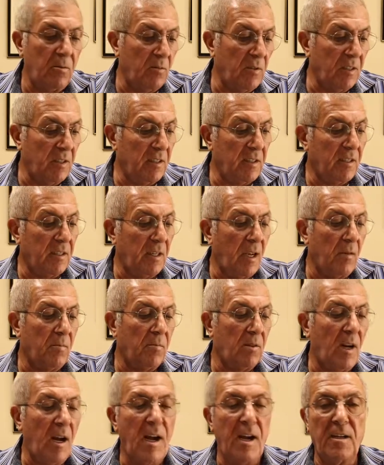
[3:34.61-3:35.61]
with
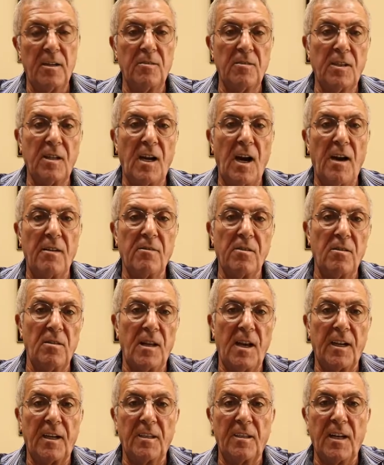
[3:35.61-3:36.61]
some kind of a cover
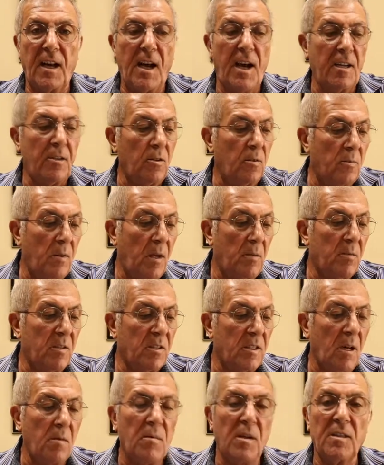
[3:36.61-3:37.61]
like that, or maybe
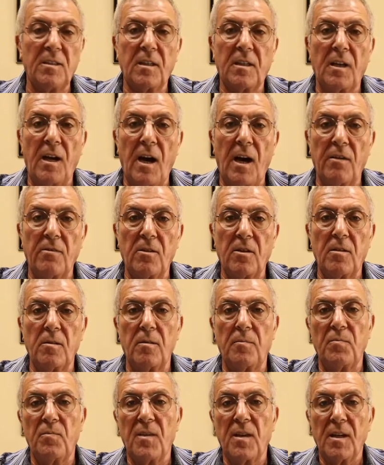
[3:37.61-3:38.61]
some other cover,